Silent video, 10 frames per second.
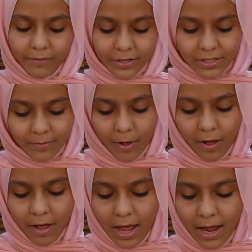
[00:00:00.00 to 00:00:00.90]
First of
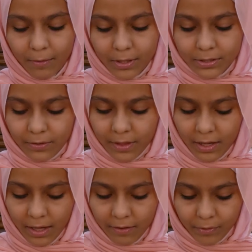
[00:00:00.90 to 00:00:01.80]
all, I want to
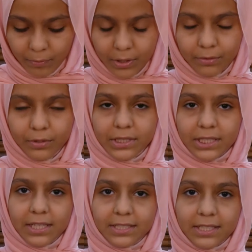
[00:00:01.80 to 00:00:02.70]
thank everyone who
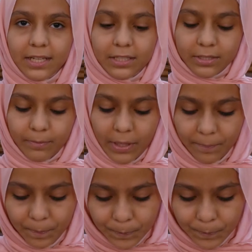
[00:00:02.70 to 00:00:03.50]
is listening to me.